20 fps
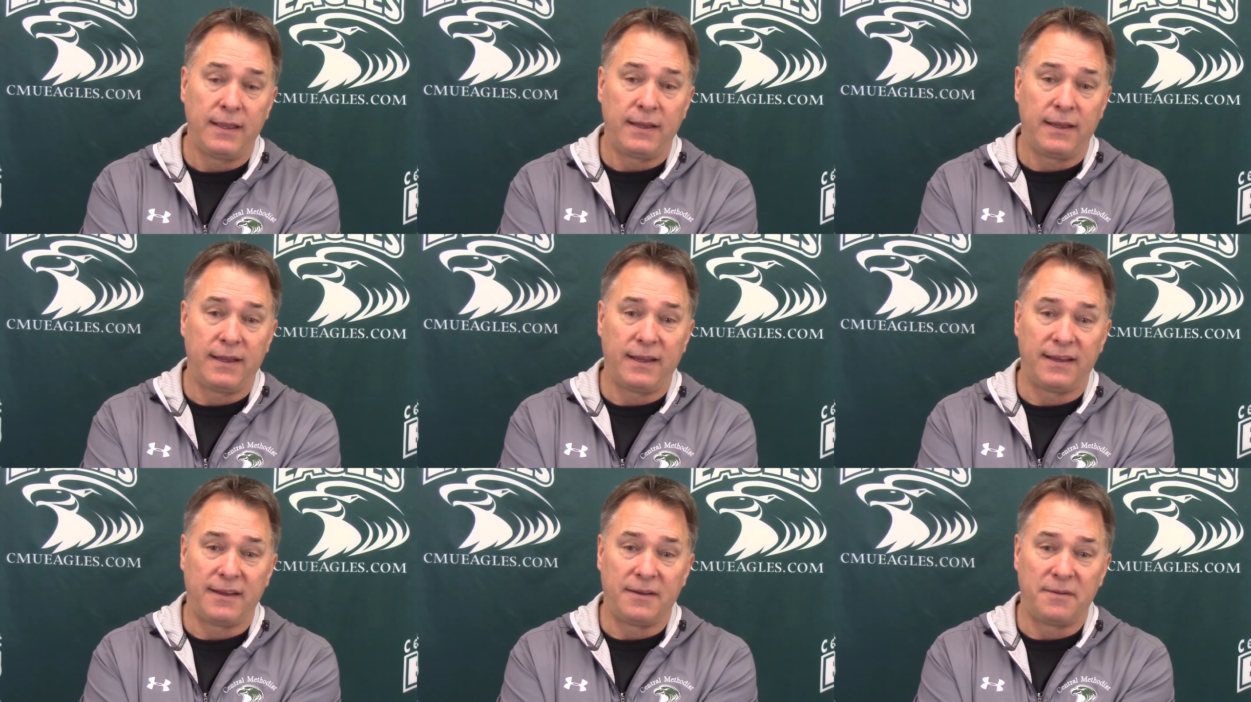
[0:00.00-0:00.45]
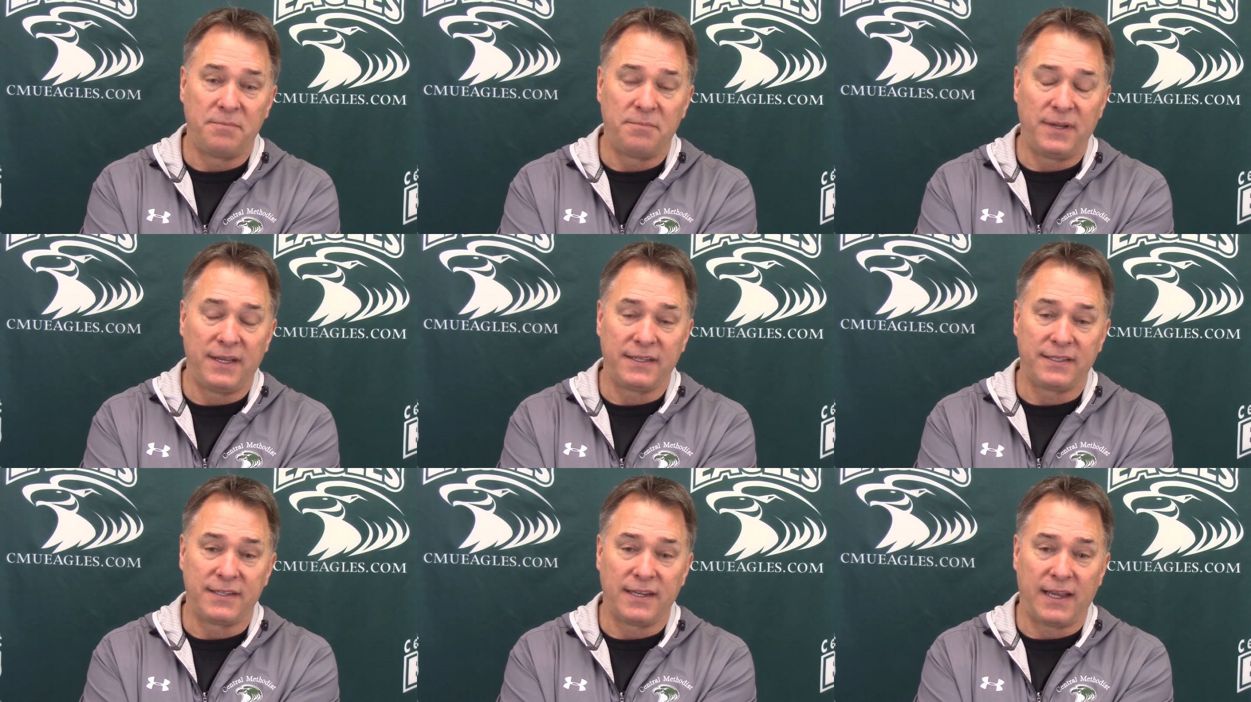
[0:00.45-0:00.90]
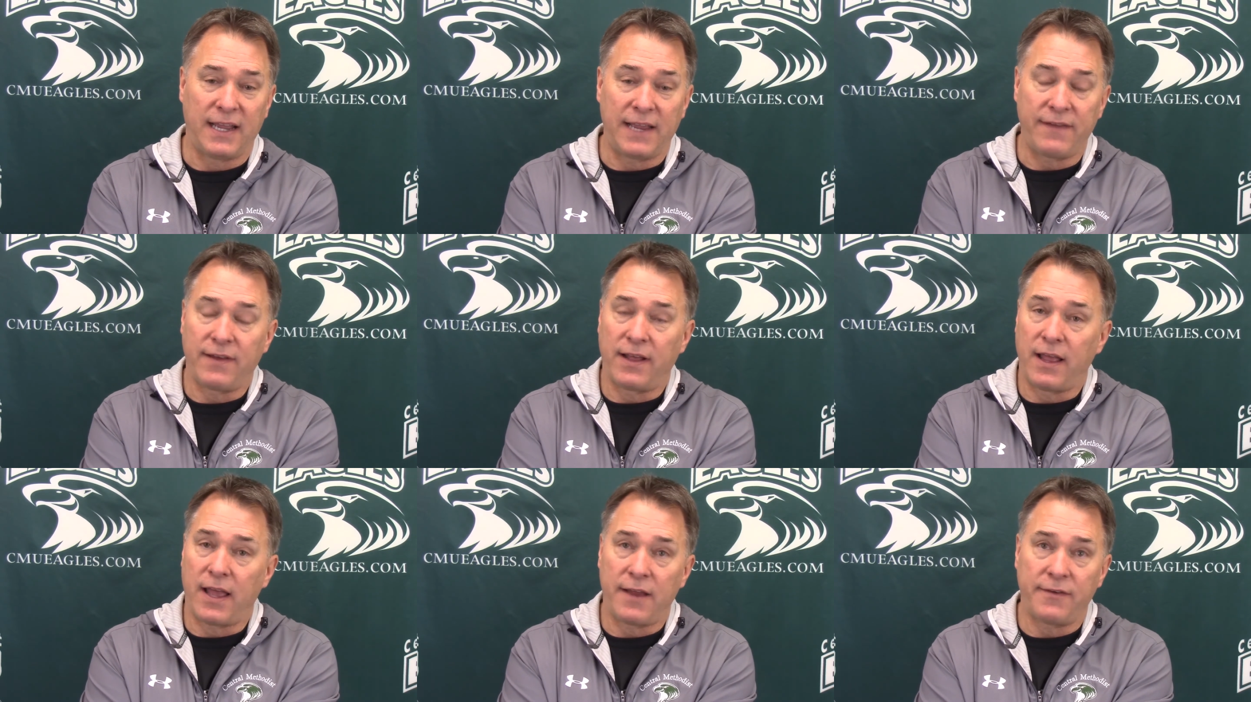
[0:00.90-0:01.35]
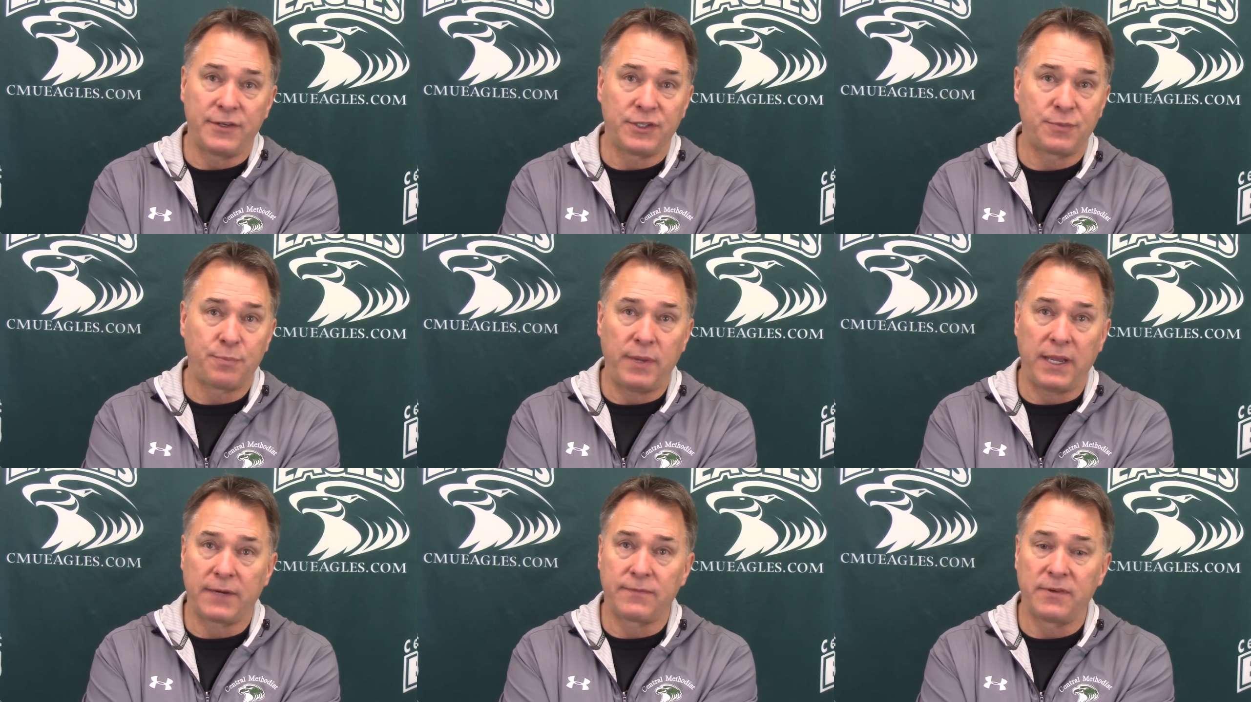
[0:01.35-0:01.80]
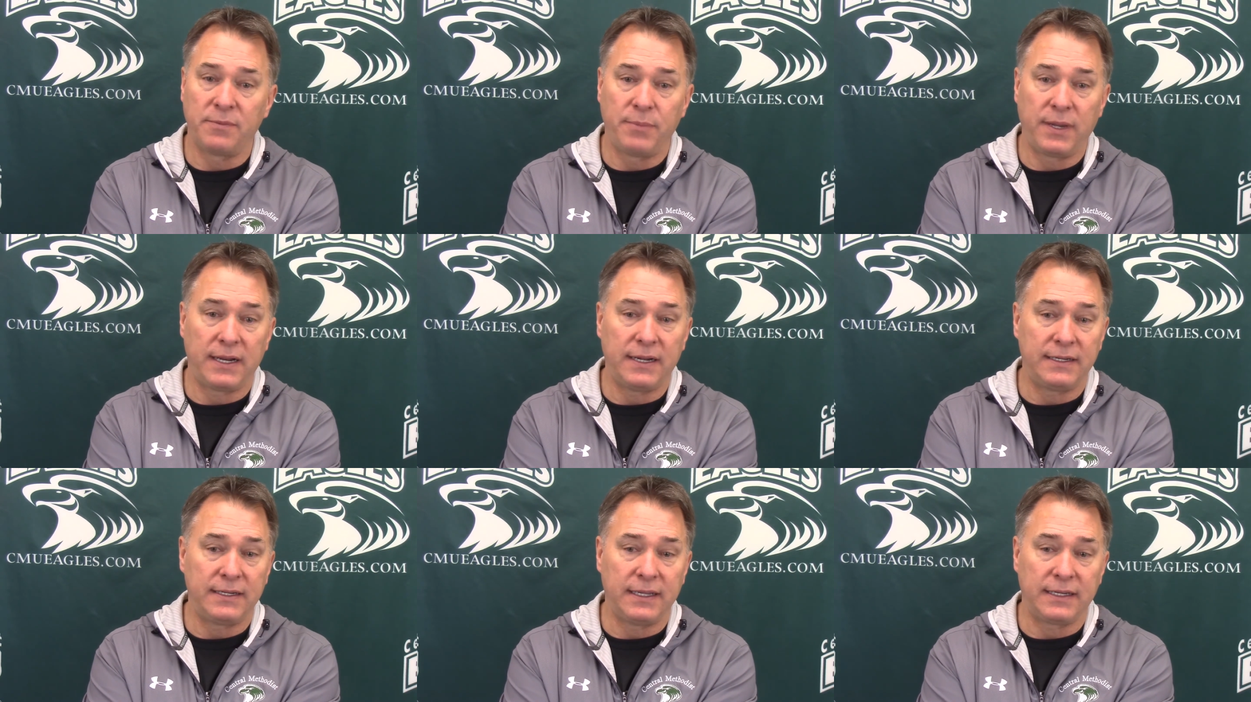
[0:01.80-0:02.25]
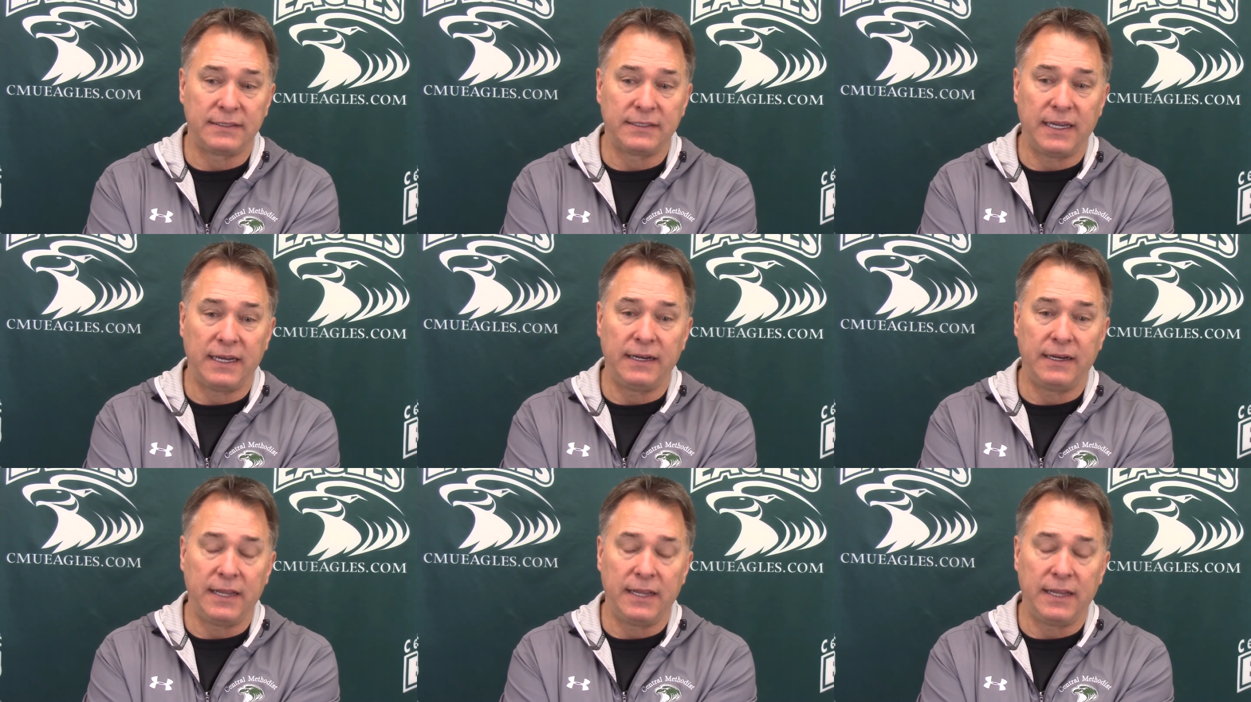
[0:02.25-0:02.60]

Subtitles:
But I have a lot of respect for Benedictine.